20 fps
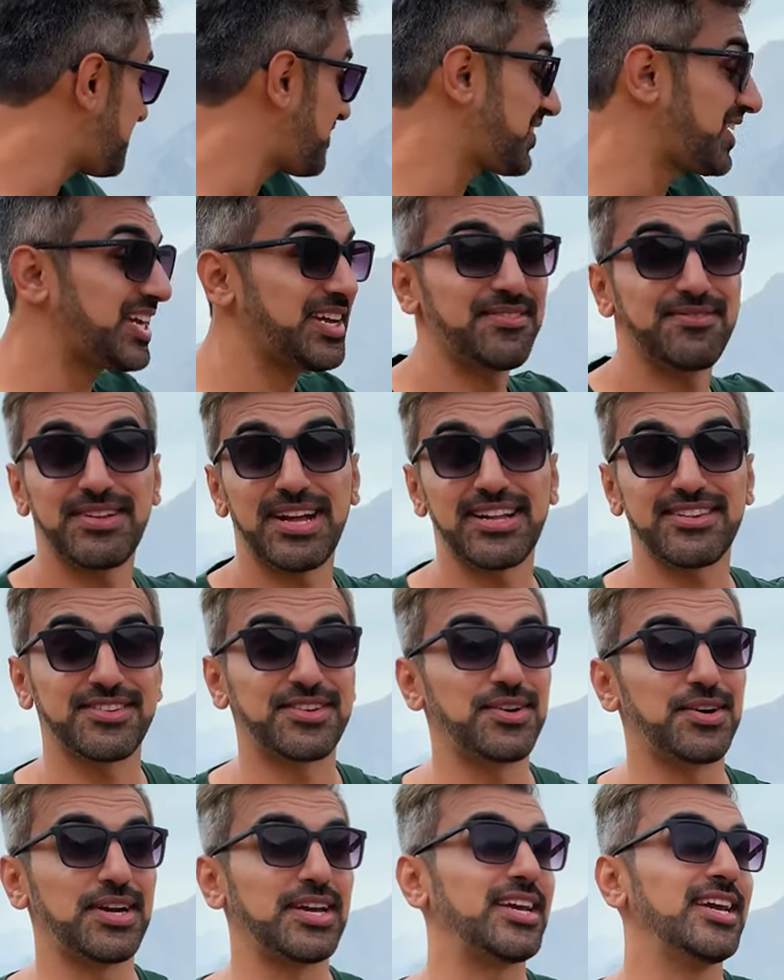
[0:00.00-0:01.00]
stream that's
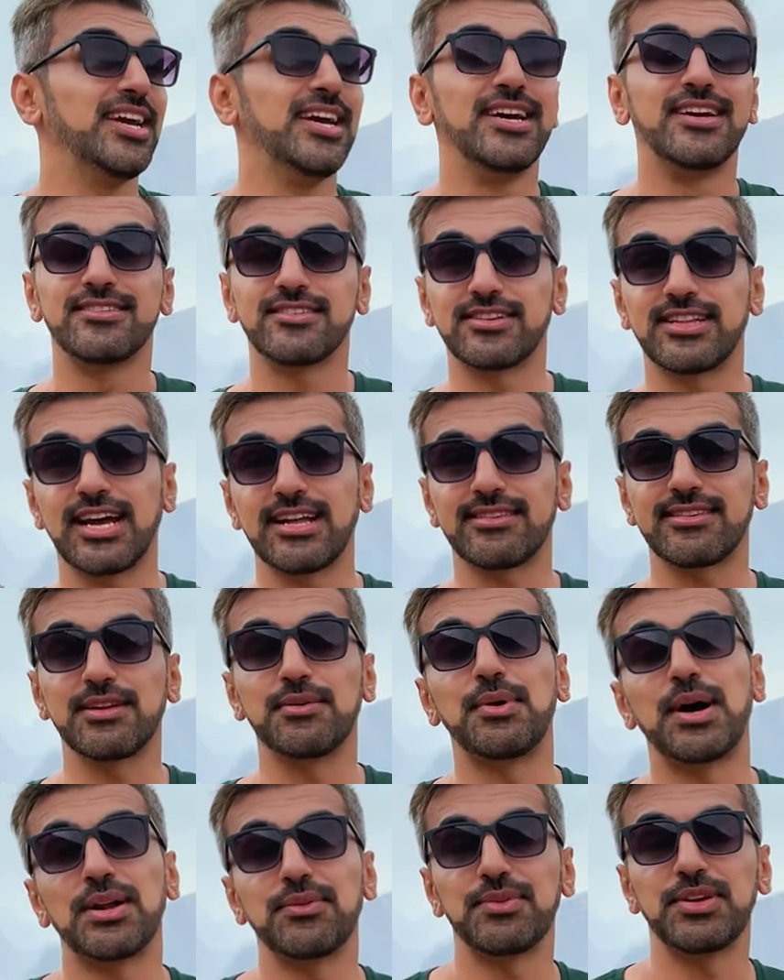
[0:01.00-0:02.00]
going. So that's
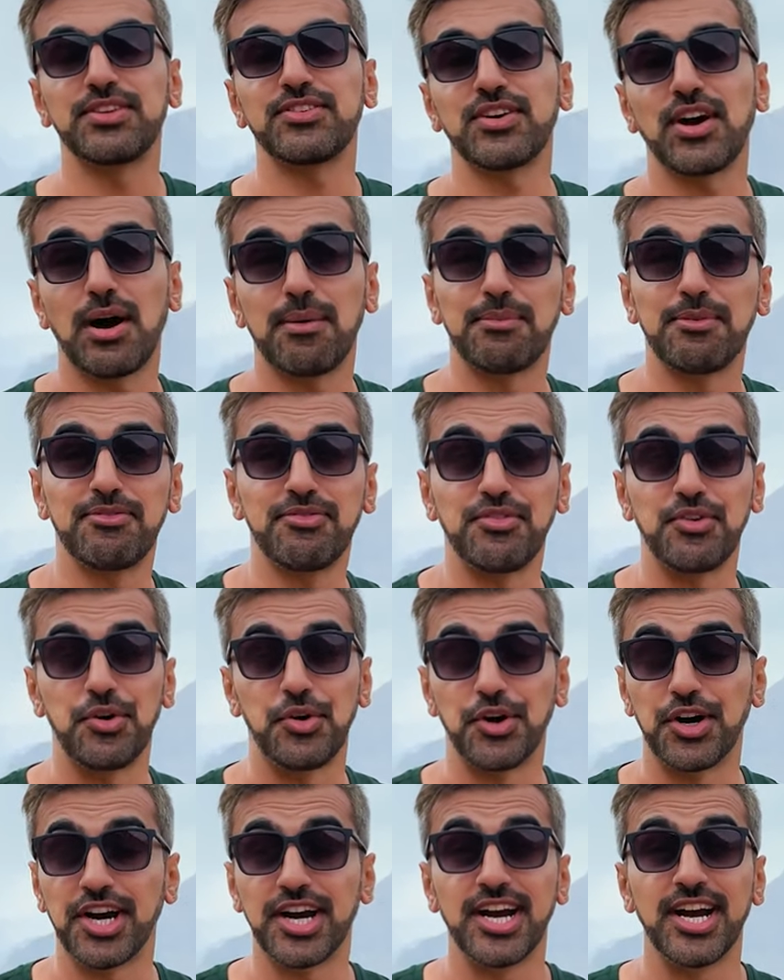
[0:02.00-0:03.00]
the one we saw
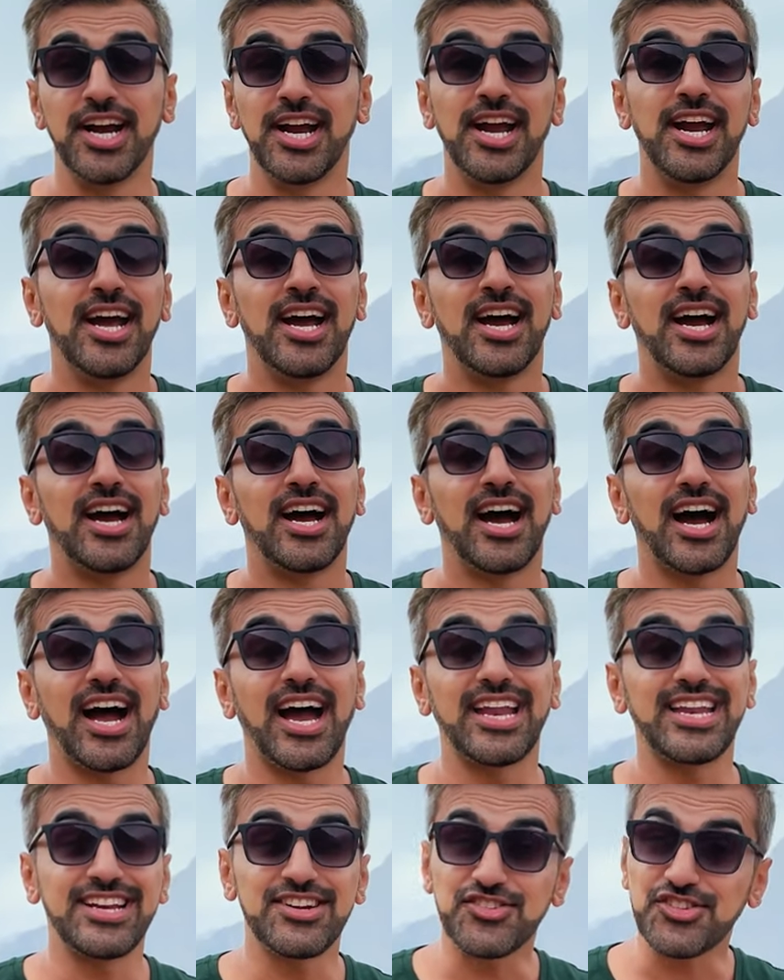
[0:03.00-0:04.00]
before.
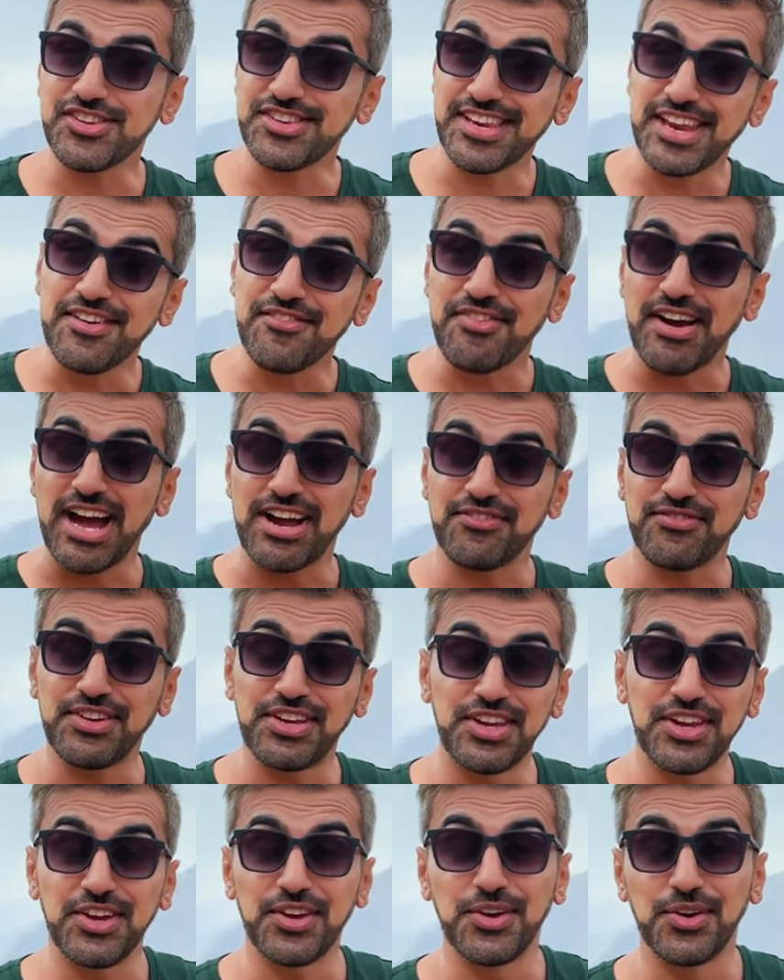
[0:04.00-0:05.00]
An interesting fact for
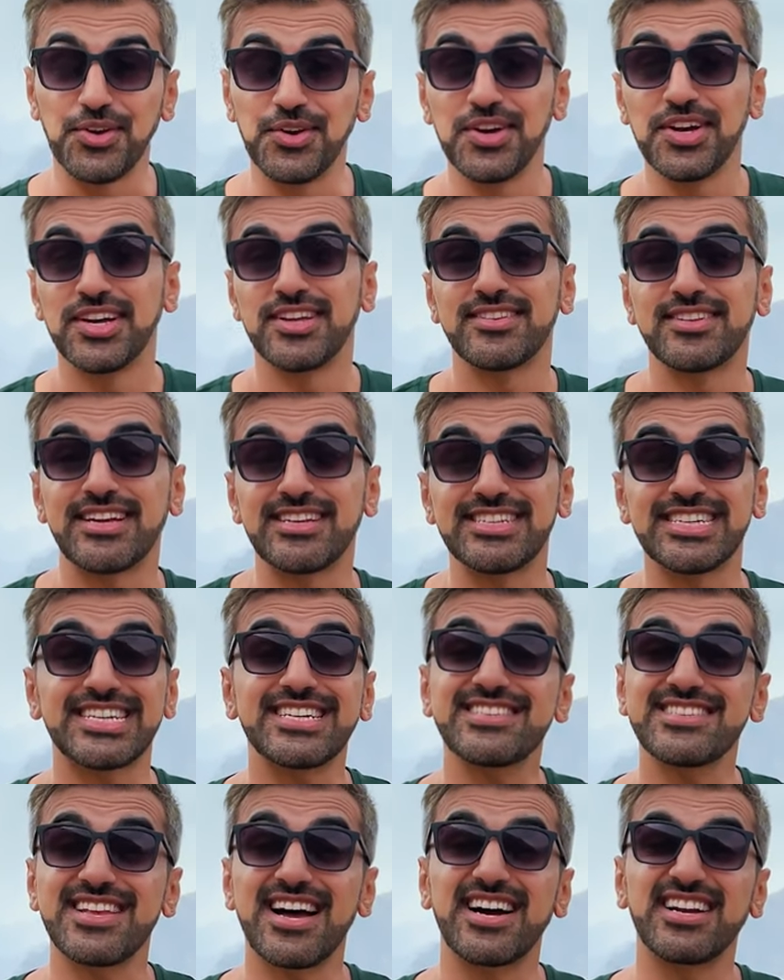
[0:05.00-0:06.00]
you,
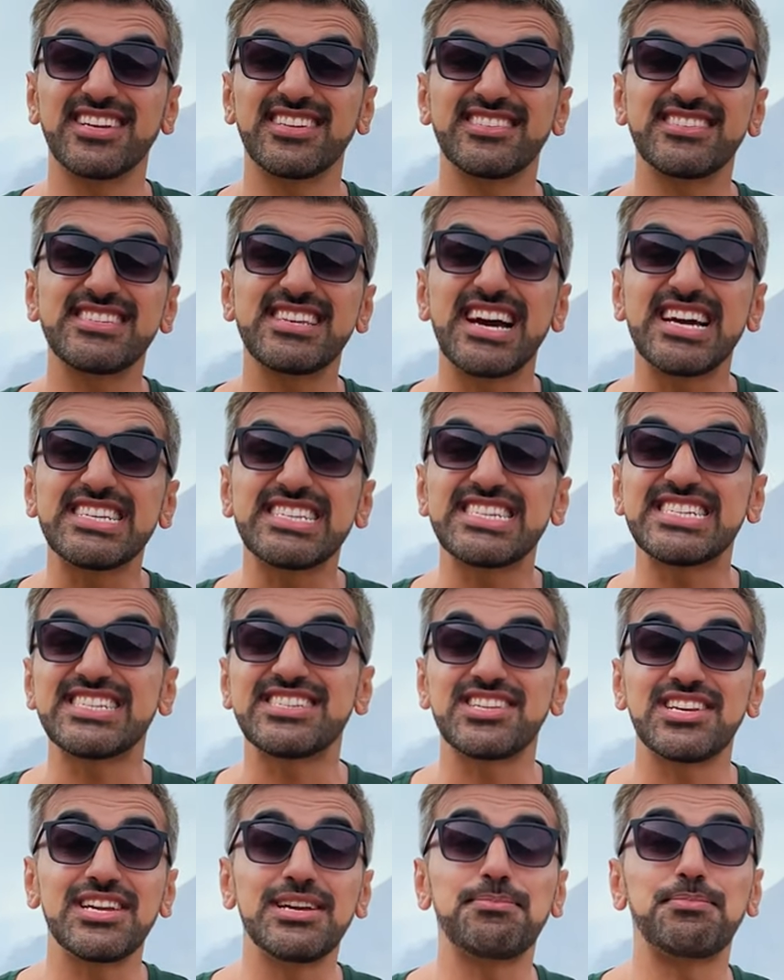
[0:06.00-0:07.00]
Tajikistan is
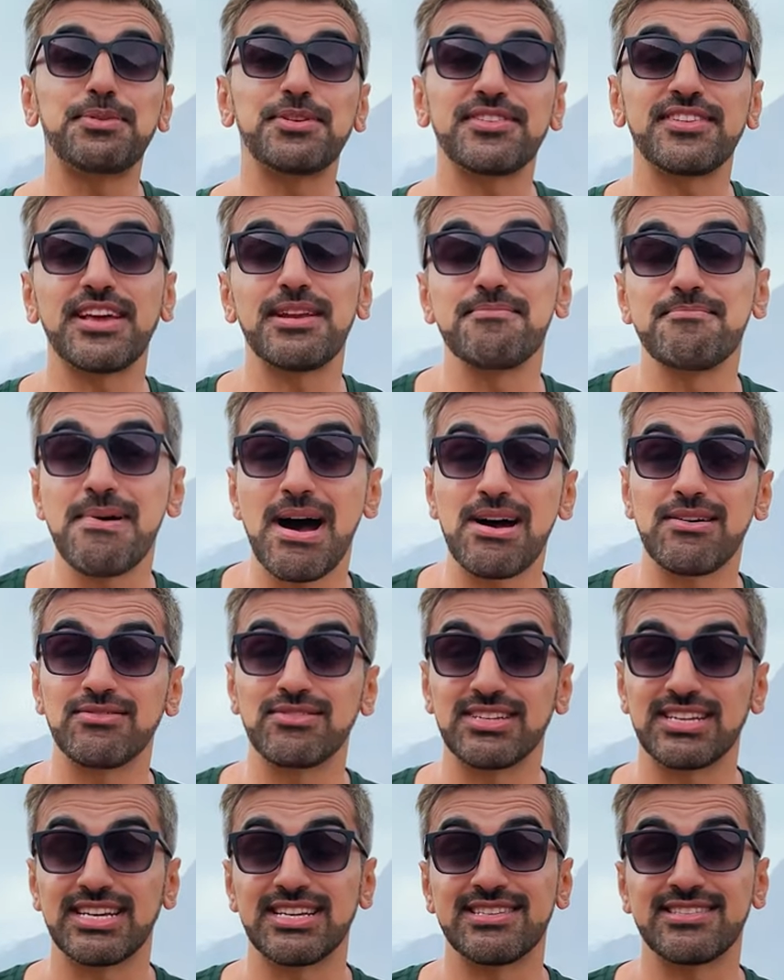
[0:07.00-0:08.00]
ninety-three percent
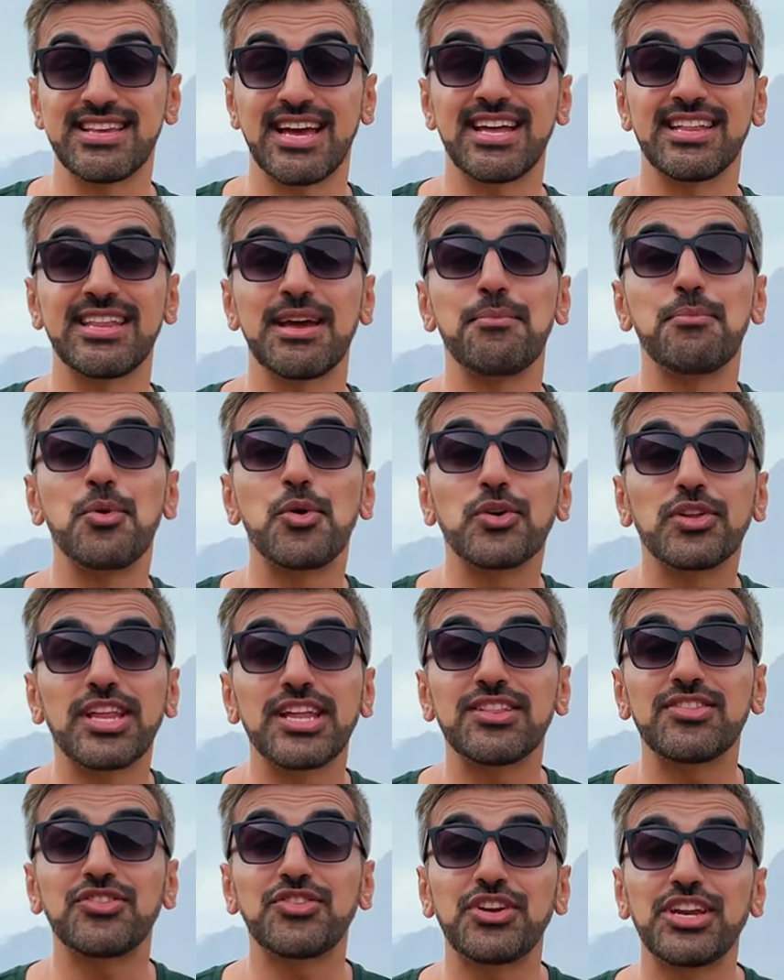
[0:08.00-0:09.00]
mountains, and there are more
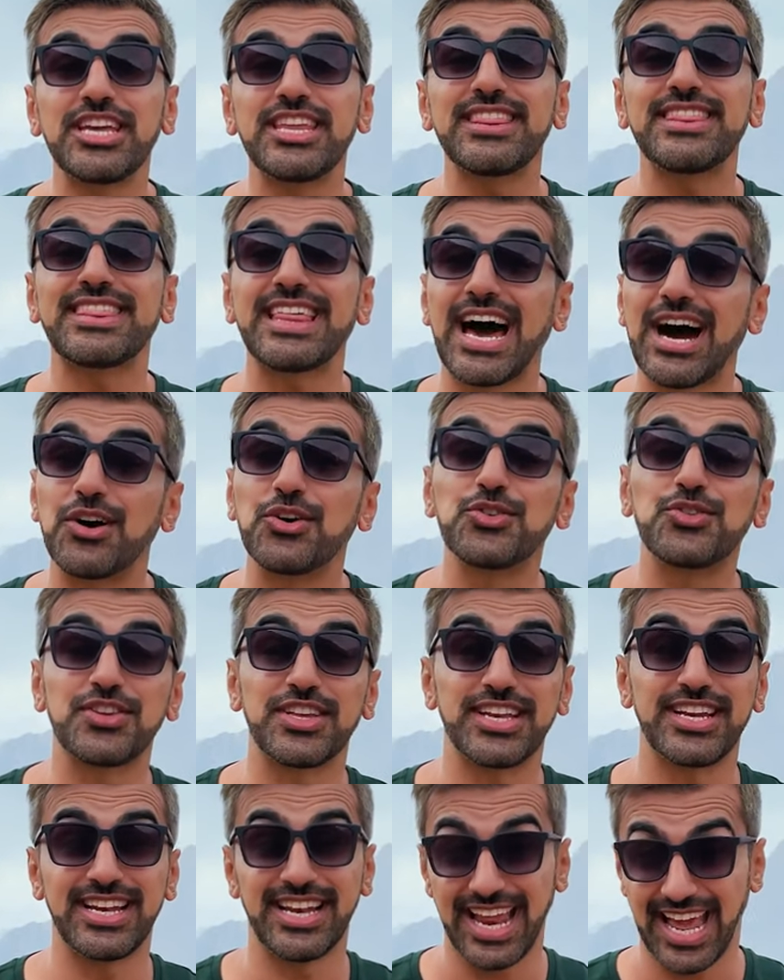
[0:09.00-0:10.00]
than three
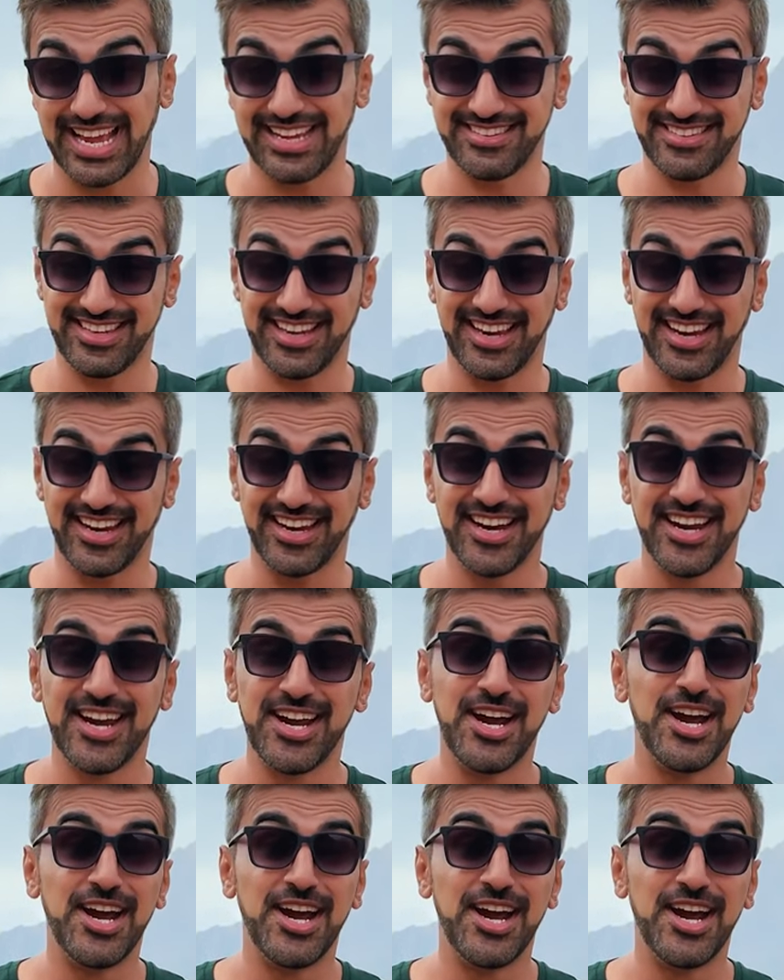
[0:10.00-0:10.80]
thousand lakes here.